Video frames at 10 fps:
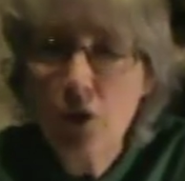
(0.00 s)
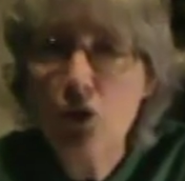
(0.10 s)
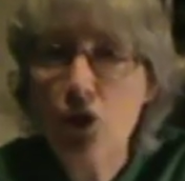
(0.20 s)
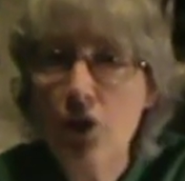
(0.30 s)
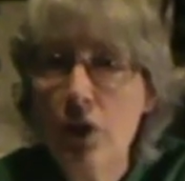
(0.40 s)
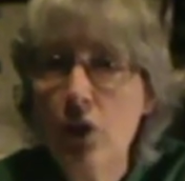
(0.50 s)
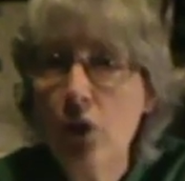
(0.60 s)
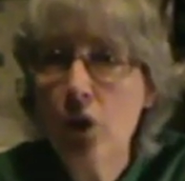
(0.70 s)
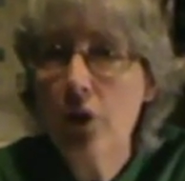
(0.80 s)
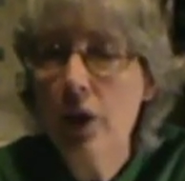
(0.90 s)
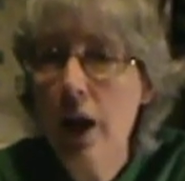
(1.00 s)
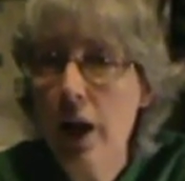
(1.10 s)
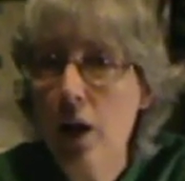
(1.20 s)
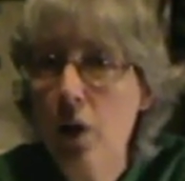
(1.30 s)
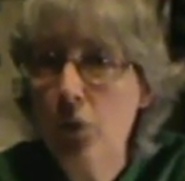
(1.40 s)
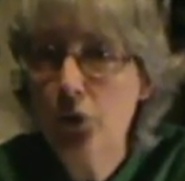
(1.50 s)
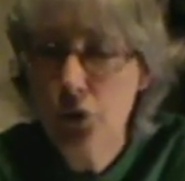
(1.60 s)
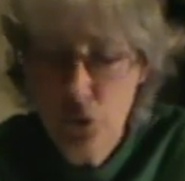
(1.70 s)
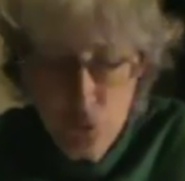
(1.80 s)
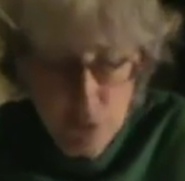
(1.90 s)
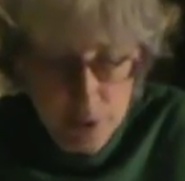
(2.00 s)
she did learn how to do